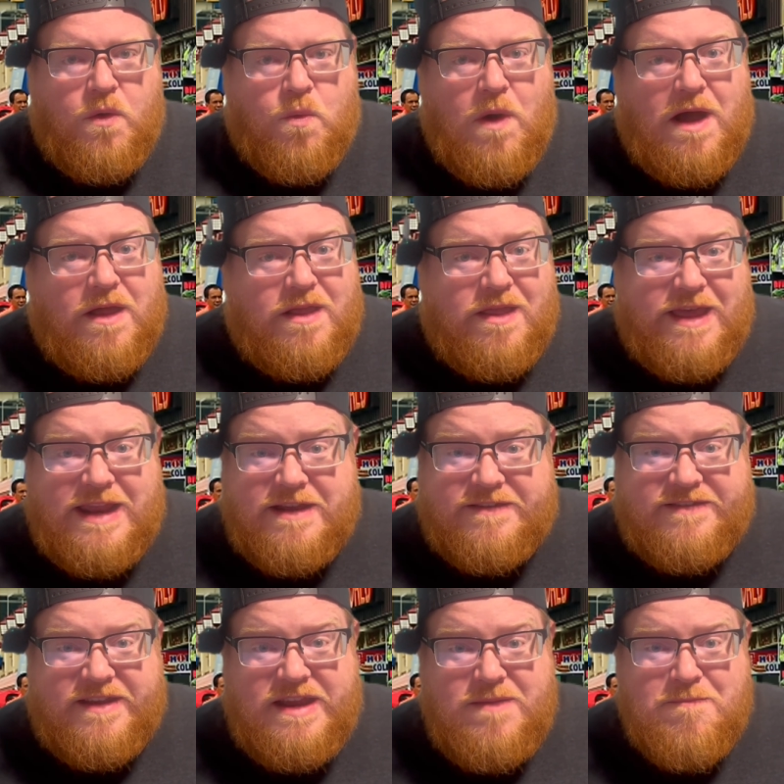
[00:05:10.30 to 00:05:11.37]
While Atlantic
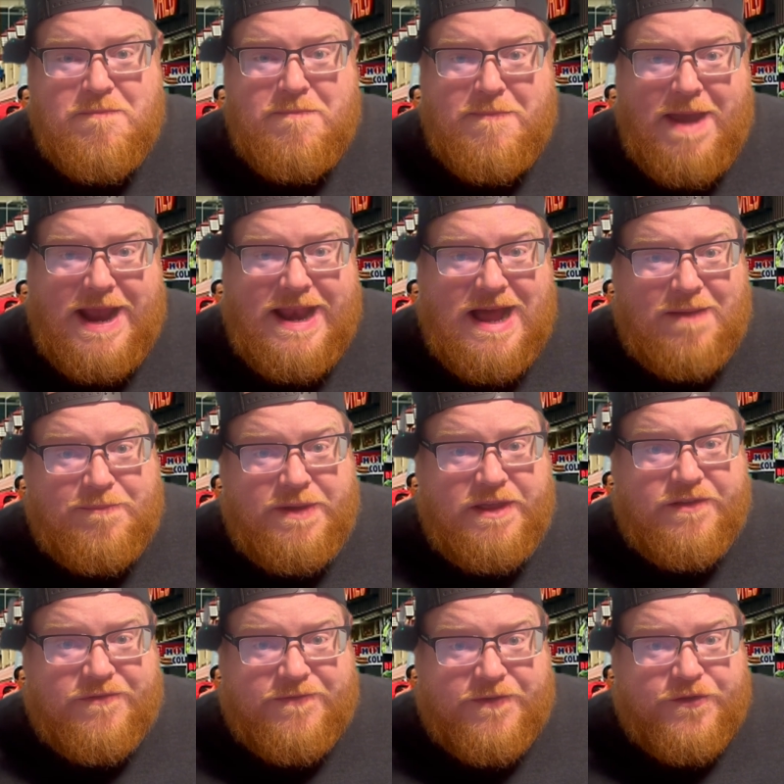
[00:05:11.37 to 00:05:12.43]
City may not be
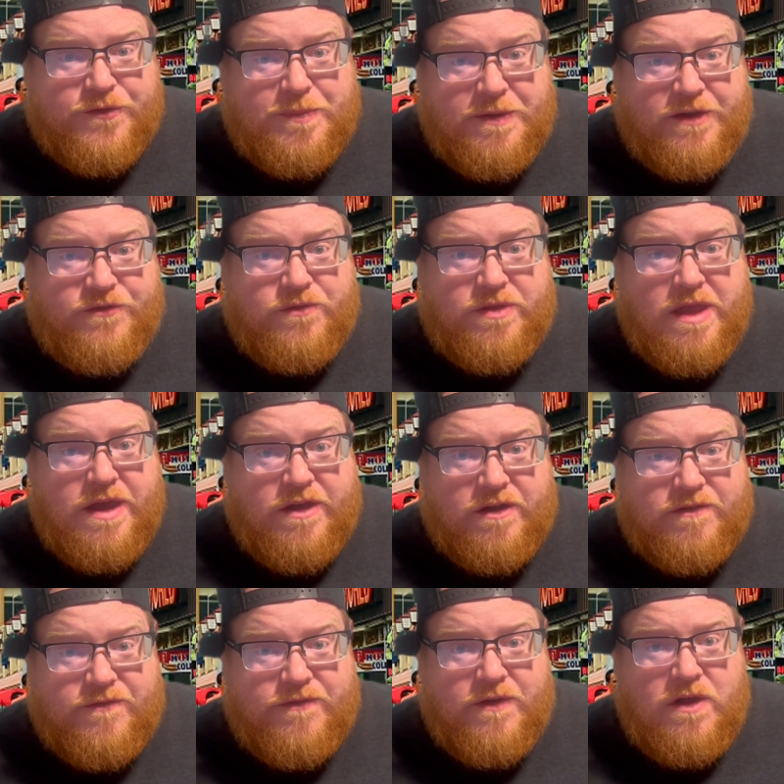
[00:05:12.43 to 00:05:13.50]
the first place you think
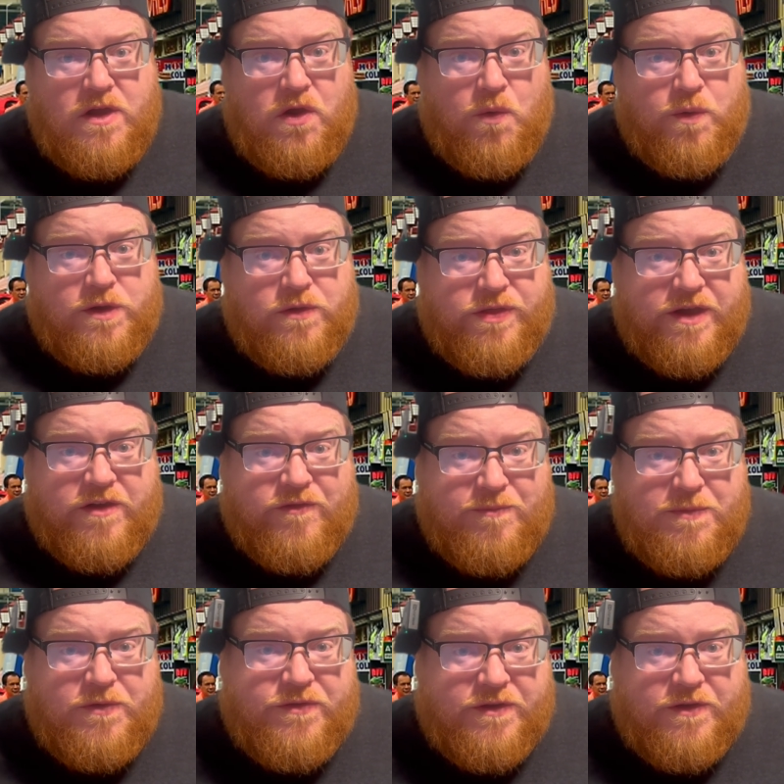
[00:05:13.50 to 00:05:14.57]
of when you think of
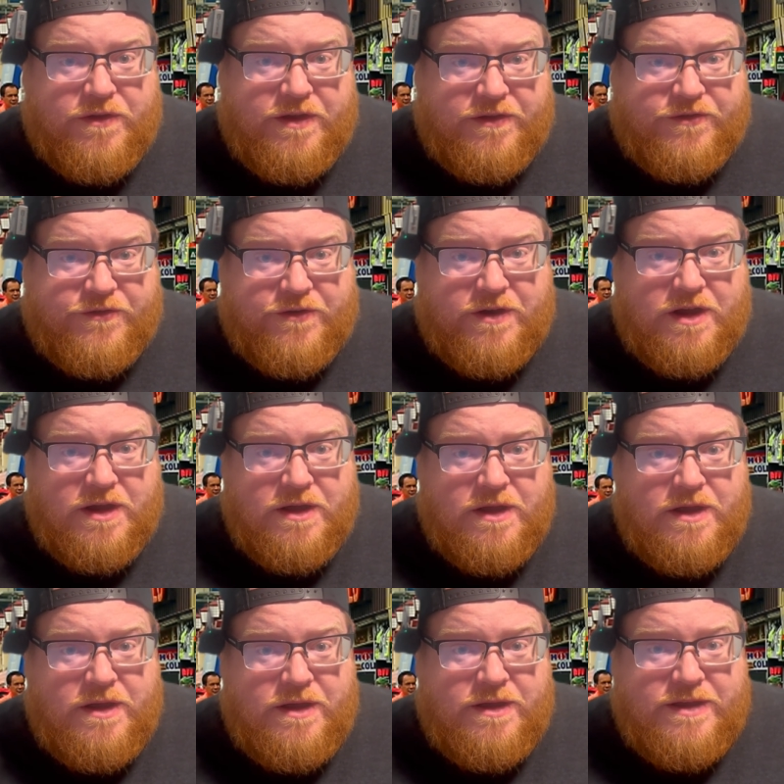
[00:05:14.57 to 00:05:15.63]
musical history,
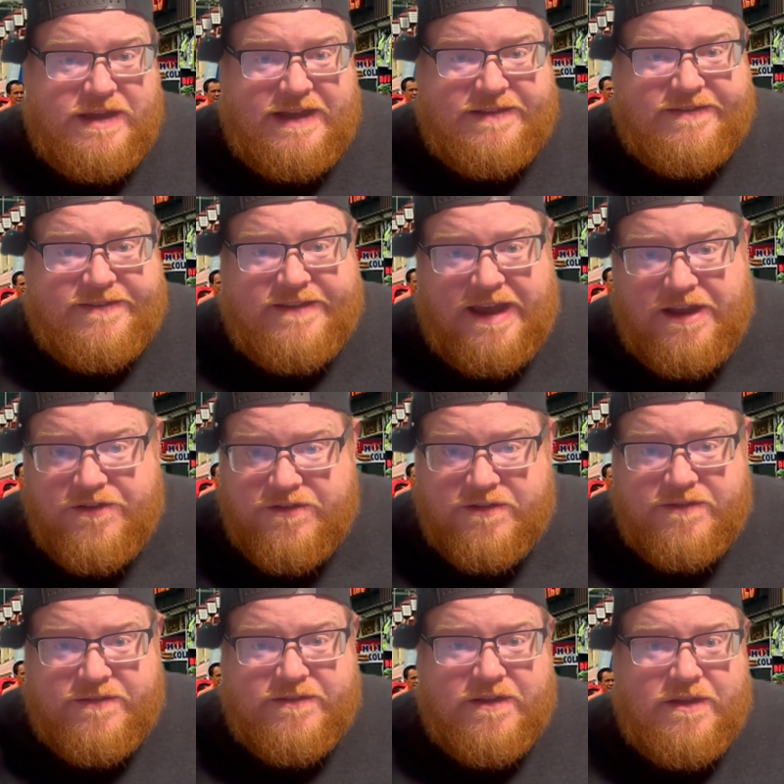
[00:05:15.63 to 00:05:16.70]
its
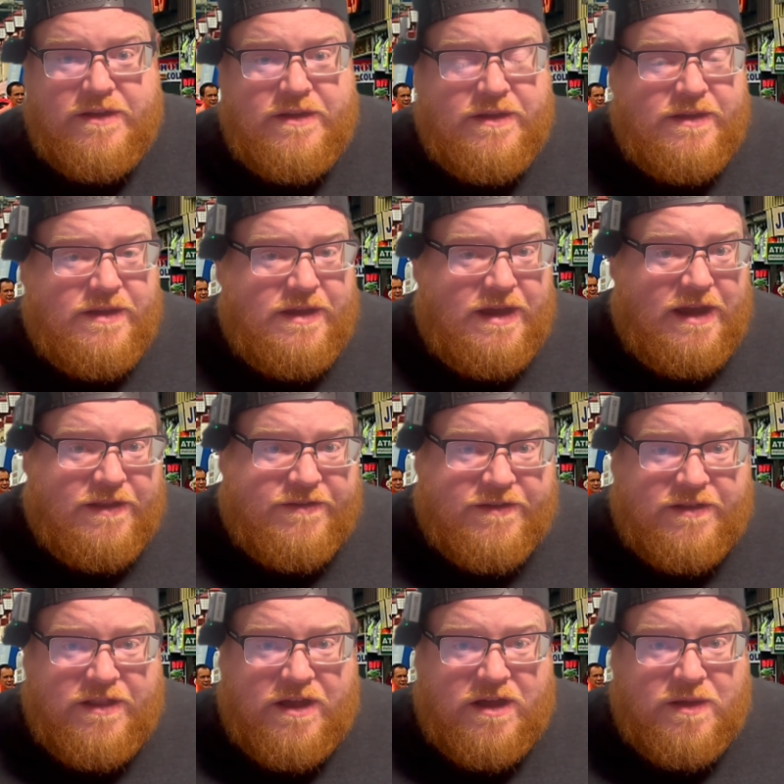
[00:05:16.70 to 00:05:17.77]
stages, its
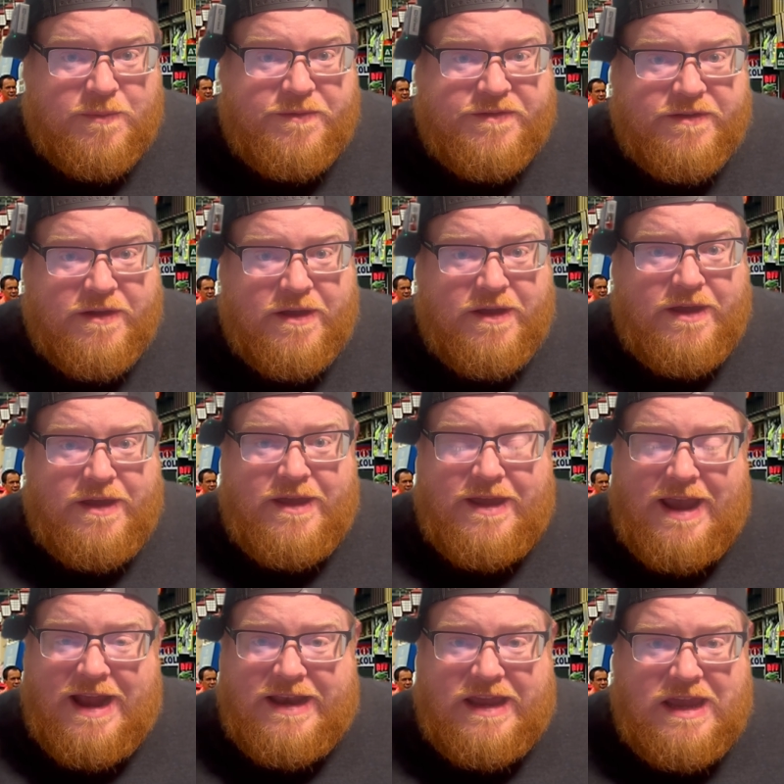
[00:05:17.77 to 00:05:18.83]
clubs,
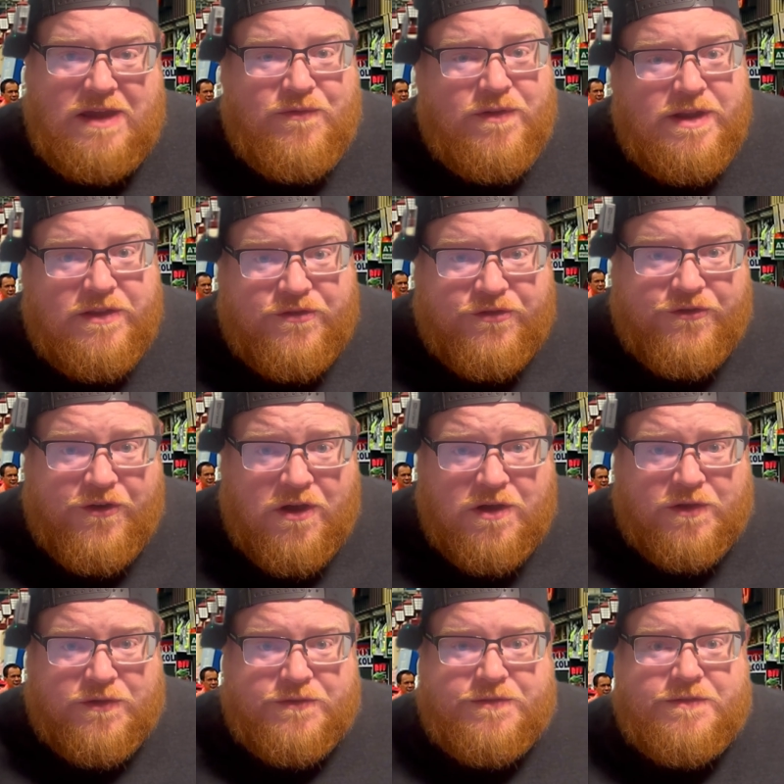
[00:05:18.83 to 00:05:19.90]
and even its
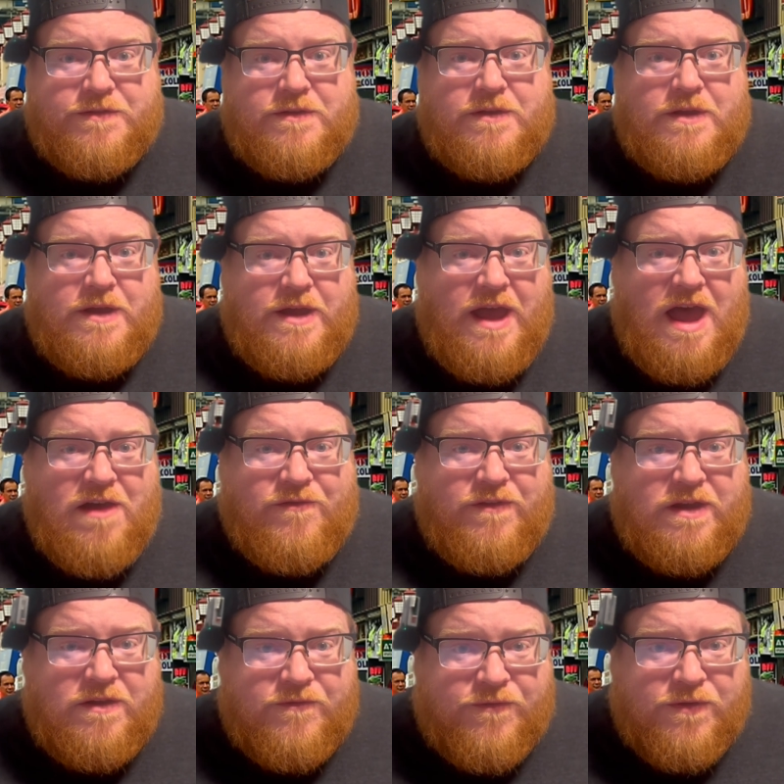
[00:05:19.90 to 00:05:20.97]
struggles have
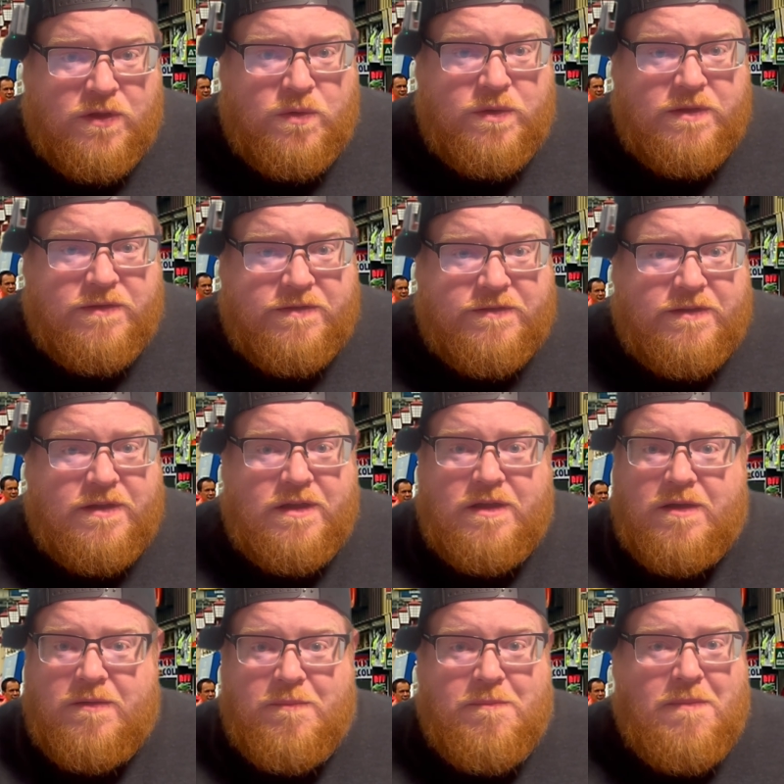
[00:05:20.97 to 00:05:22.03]
influenced
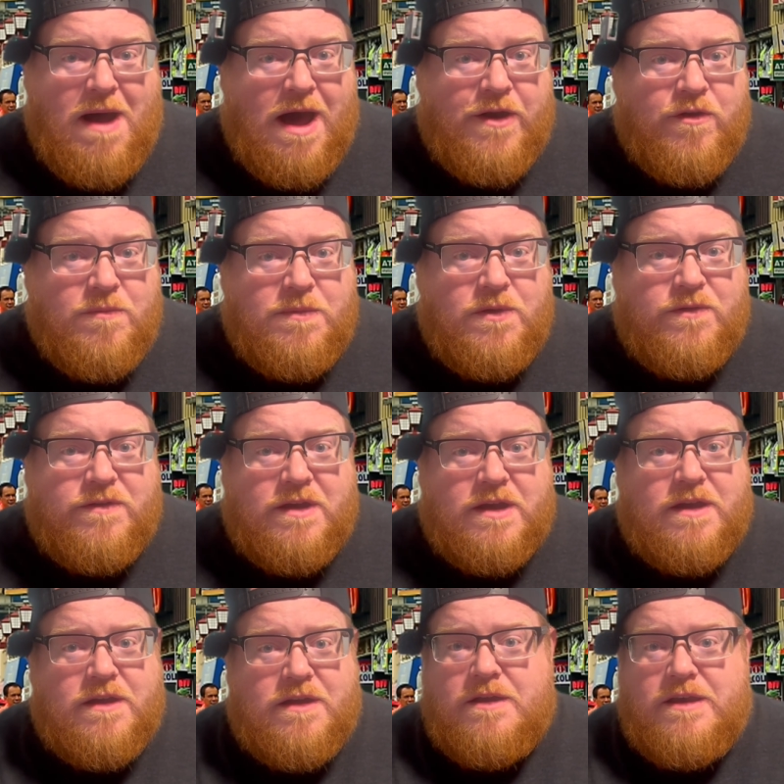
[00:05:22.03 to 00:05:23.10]
modern
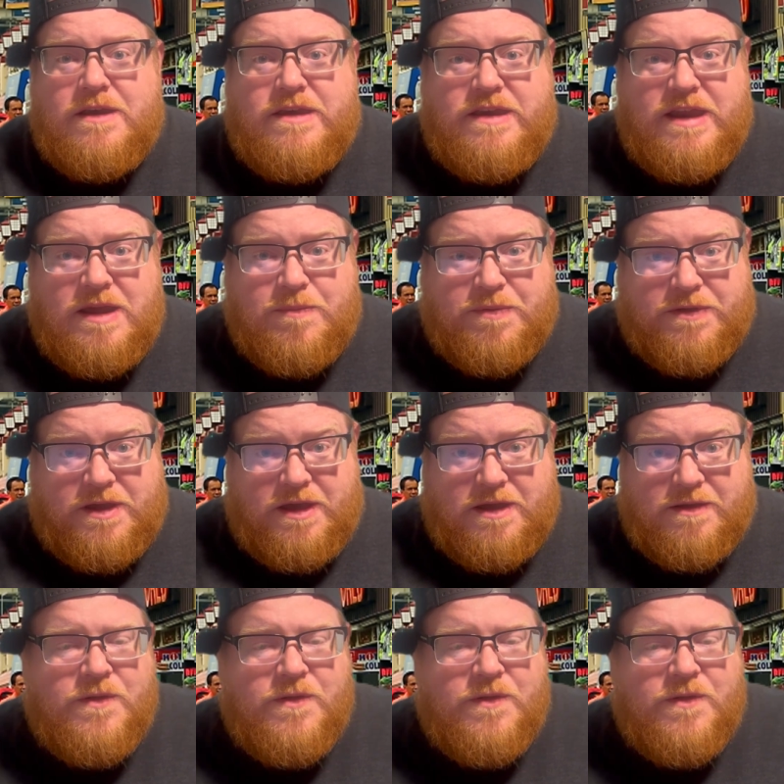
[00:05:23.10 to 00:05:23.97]
music deeply.